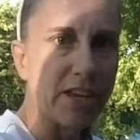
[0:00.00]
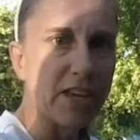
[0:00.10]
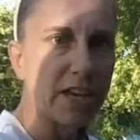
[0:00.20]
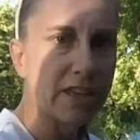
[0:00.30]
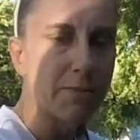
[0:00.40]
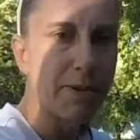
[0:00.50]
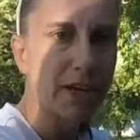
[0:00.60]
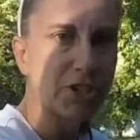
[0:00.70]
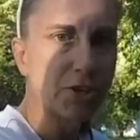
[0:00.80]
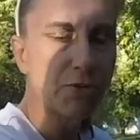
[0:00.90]
think you get the
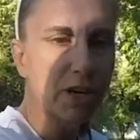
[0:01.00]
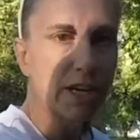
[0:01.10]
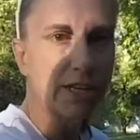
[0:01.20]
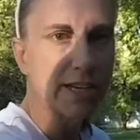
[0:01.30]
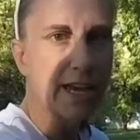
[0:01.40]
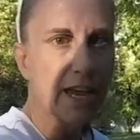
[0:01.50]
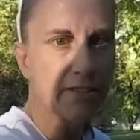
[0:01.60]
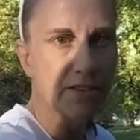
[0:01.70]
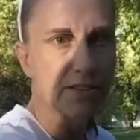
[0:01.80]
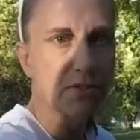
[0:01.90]
picture. We're going to take
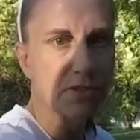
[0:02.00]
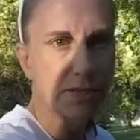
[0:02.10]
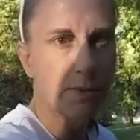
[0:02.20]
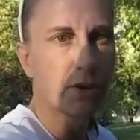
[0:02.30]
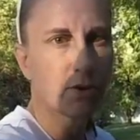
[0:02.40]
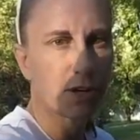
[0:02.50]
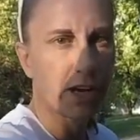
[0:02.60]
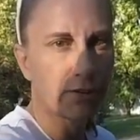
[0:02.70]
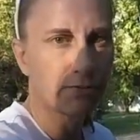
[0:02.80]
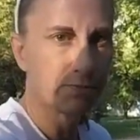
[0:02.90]
out this old speaker
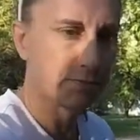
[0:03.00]
now.